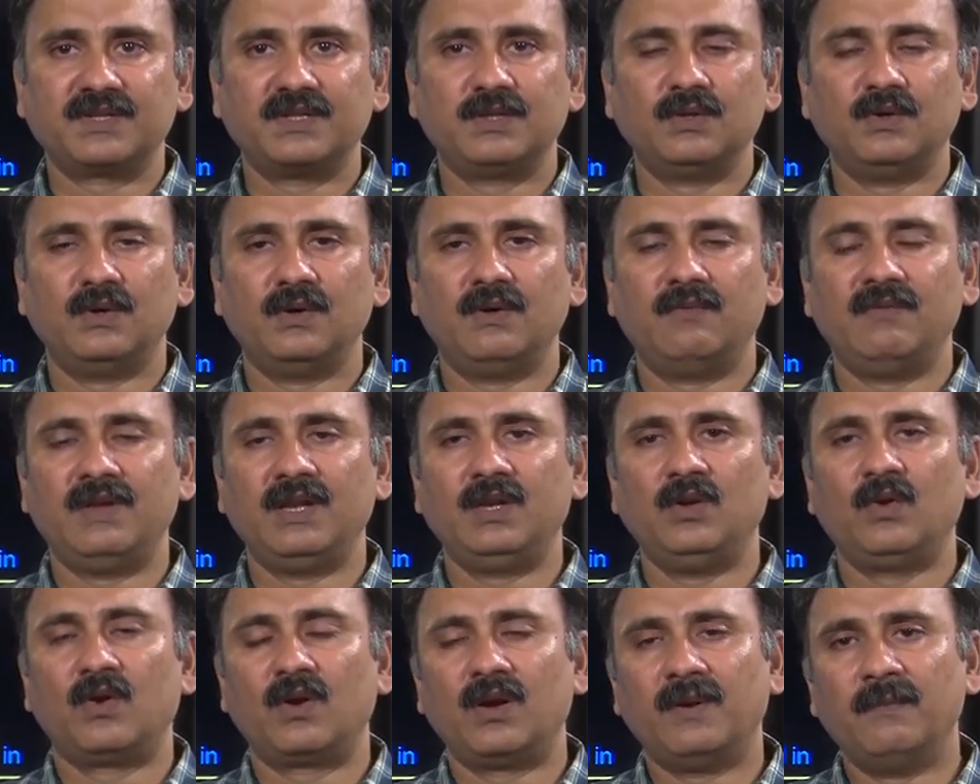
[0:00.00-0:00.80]
So
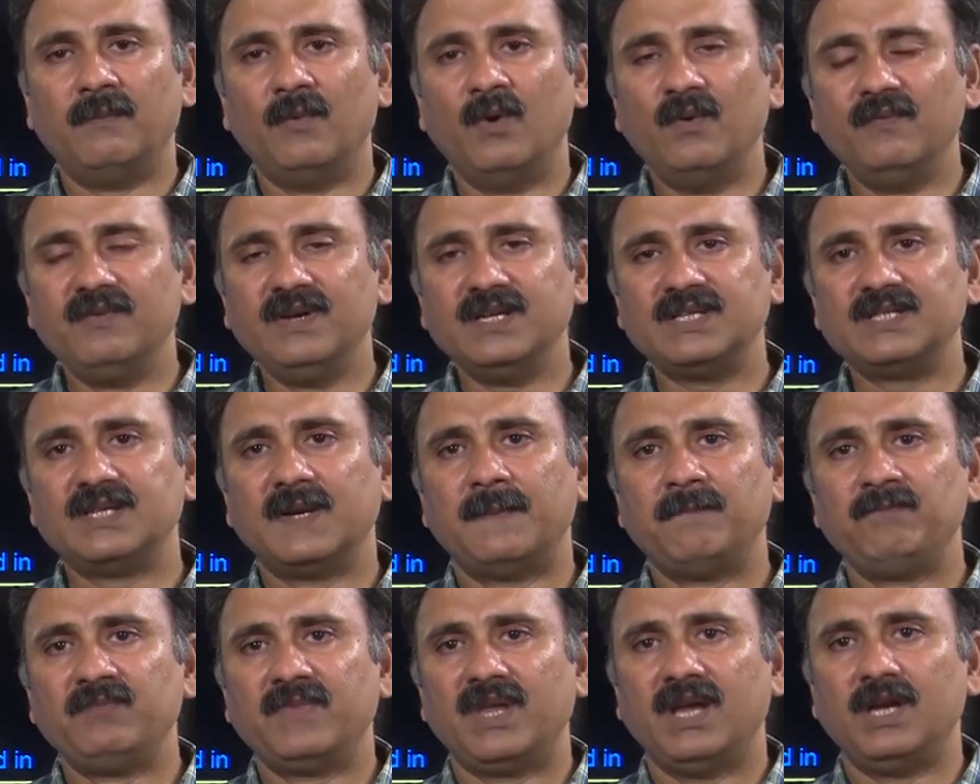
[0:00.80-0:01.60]
when you remove
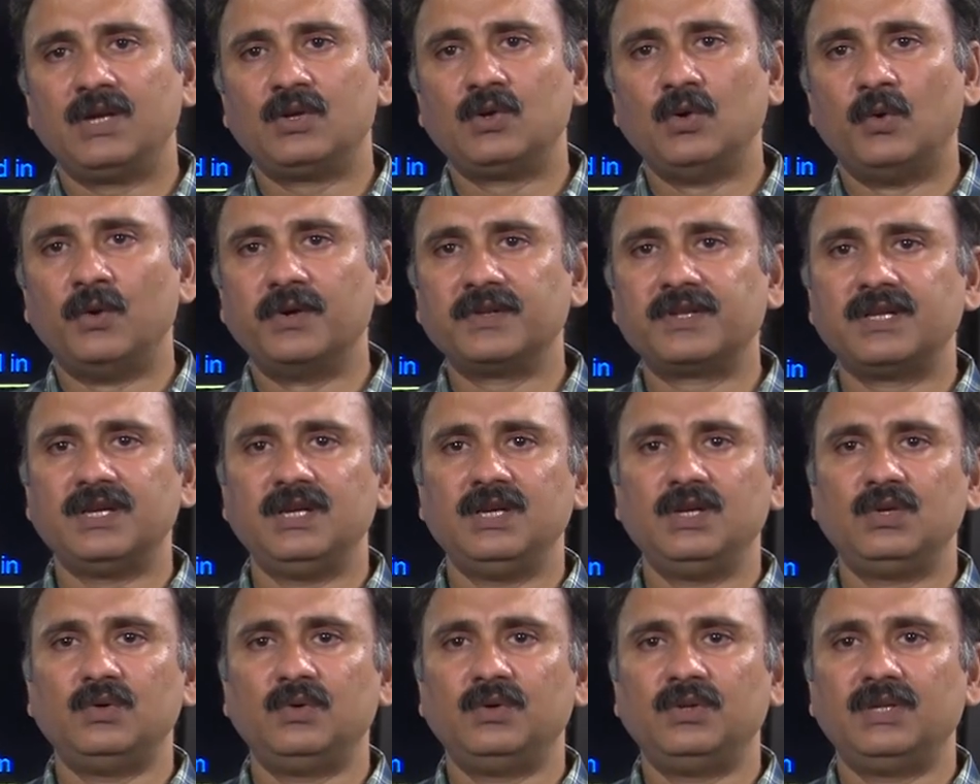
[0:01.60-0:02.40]
it, it goes
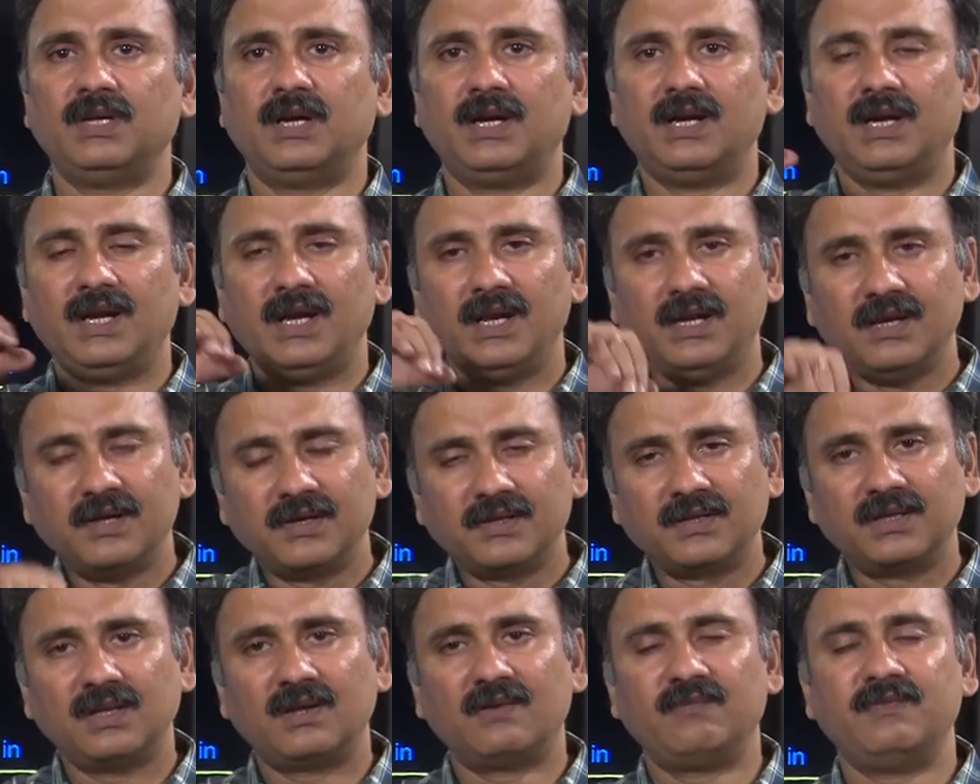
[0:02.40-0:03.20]
into the
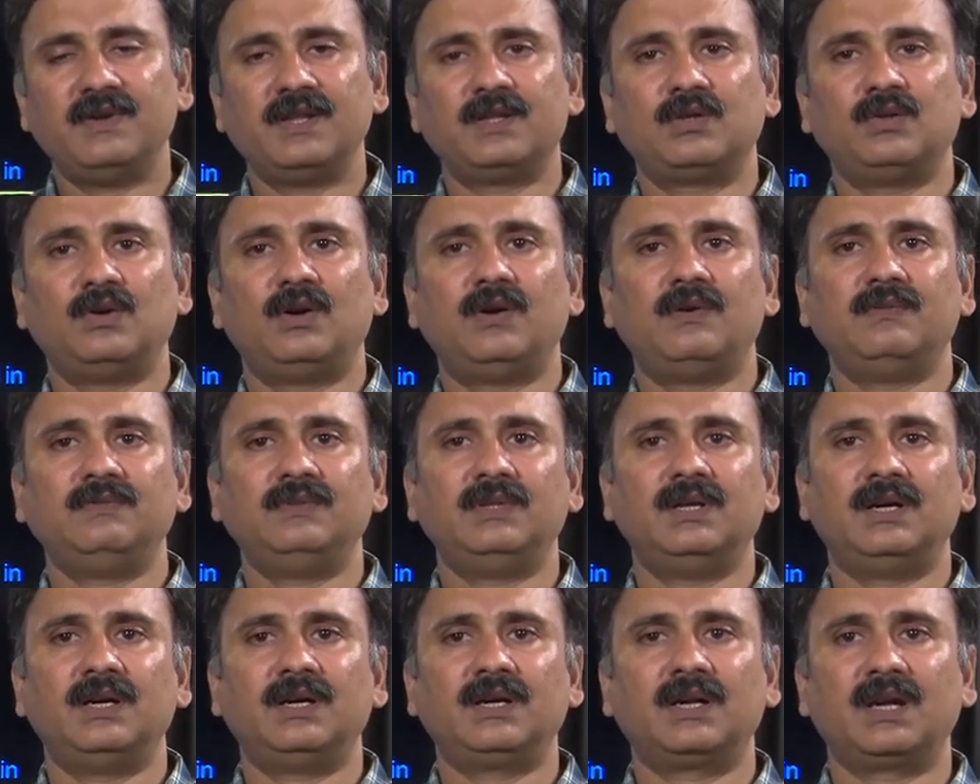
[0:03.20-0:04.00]
inner surface
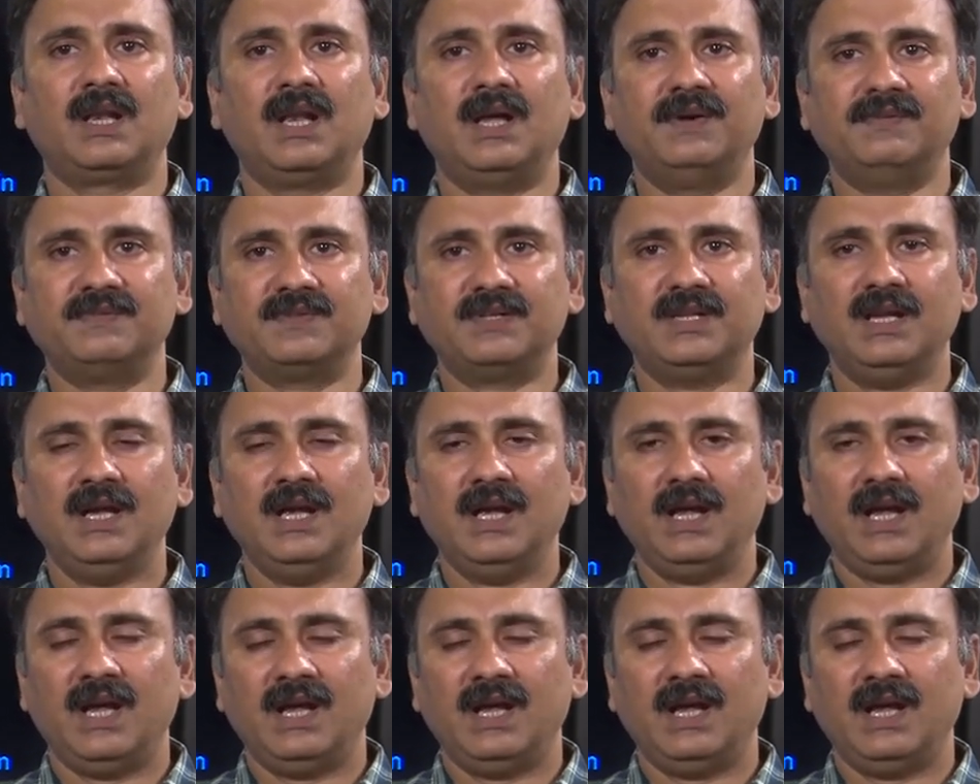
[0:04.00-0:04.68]
of the gloves,